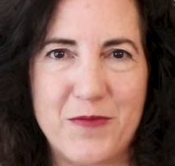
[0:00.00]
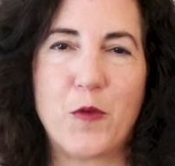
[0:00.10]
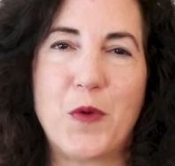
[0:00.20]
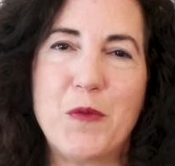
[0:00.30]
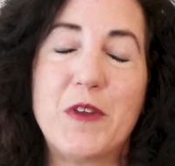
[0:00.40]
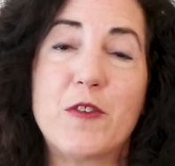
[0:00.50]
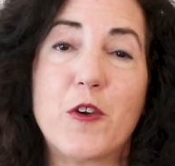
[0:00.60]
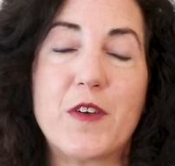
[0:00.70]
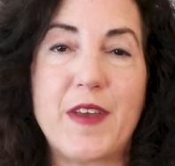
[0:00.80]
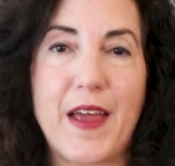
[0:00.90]
When we
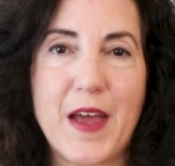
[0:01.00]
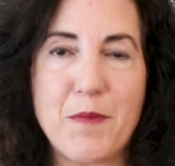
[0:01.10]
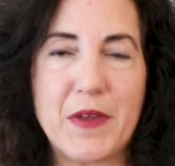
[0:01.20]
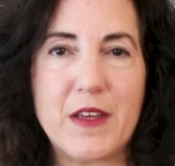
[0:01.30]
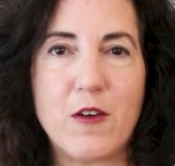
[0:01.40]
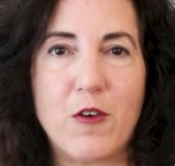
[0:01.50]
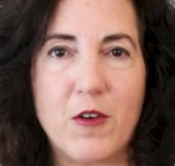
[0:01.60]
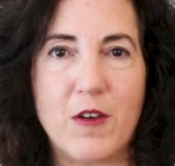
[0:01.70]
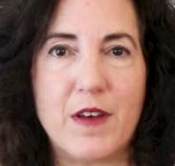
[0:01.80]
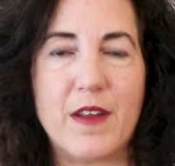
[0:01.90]
start tapping
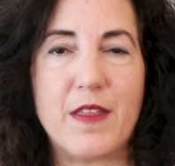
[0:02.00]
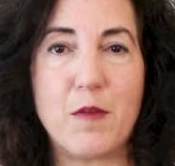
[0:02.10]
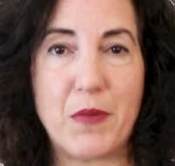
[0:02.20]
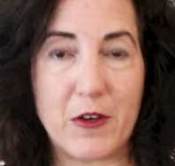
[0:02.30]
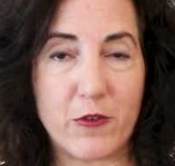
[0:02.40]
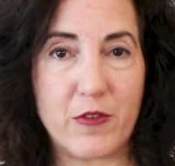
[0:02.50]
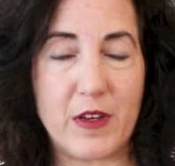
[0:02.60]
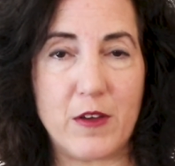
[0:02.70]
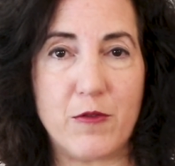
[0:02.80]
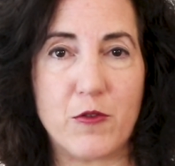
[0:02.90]
on the pictures
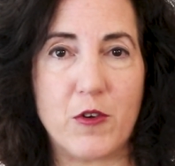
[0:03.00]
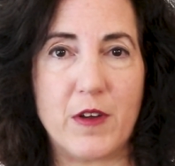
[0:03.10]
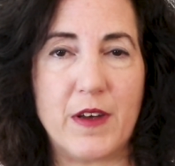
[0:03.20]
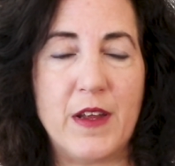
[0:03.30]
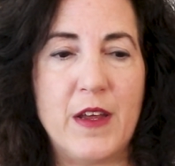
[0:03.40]
that you've drawn,